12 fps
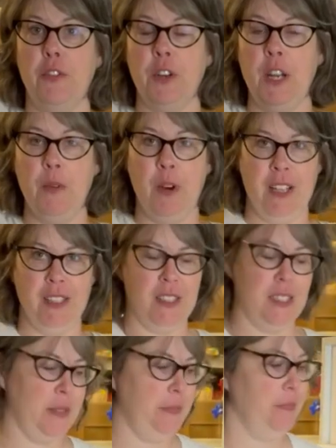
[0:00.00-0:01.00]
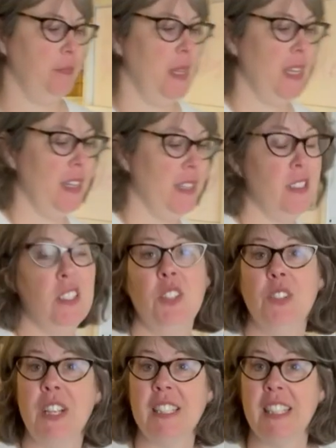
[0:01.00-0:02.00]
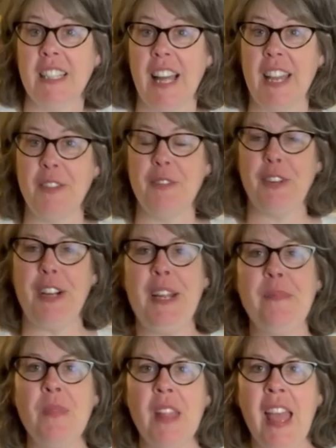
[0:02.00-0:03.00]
free ones because who doesn't like free?